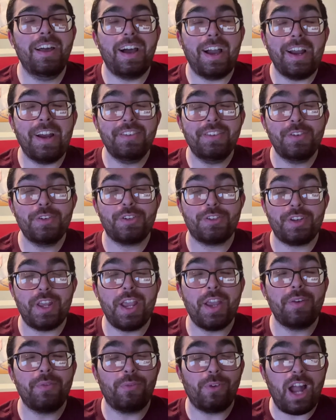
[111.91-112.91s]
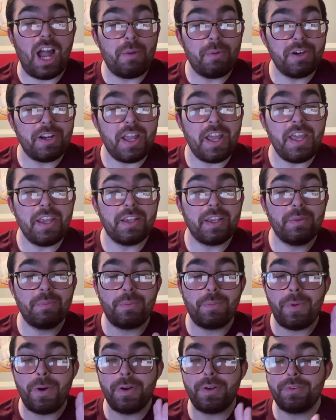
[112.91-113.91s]
I understand Robert Hagg and
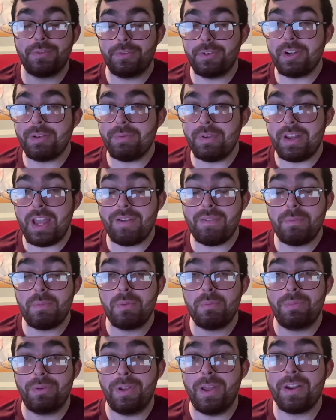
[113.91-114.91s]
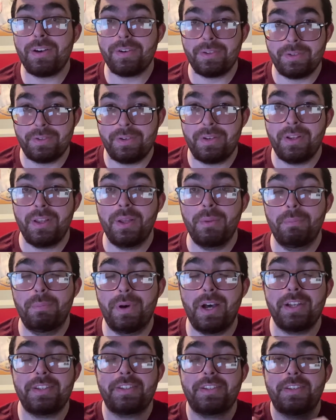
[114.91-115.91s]
Mark Friedman haven't been playing good,
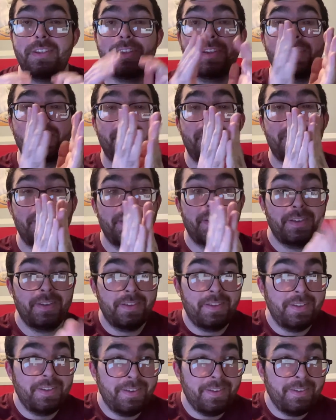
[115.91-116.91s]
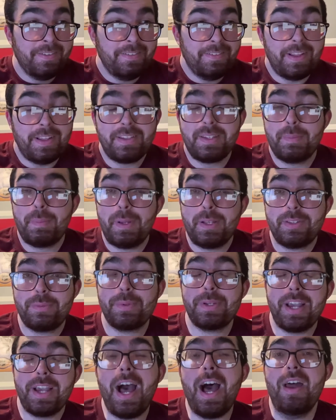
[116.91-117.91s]
but that's the best we
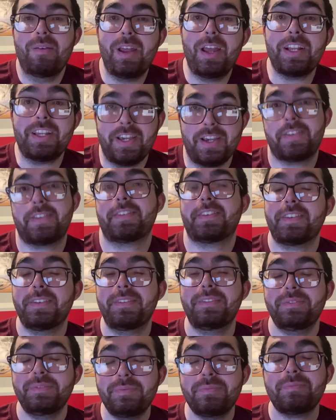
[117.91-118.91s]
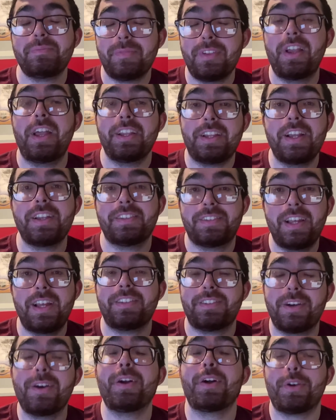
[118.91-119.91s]
got, I guess. I guess
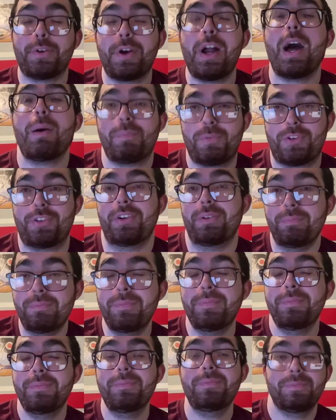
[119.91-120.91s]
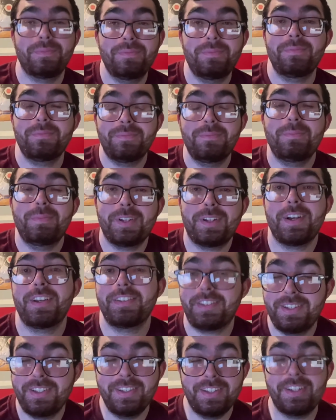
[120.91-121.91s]
that's our other option because
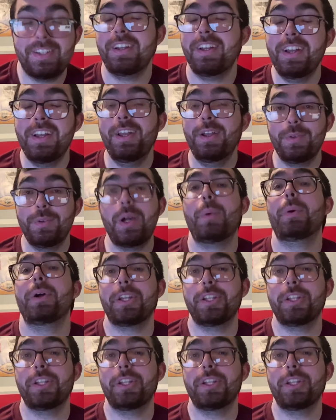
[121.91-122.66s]
ugh, going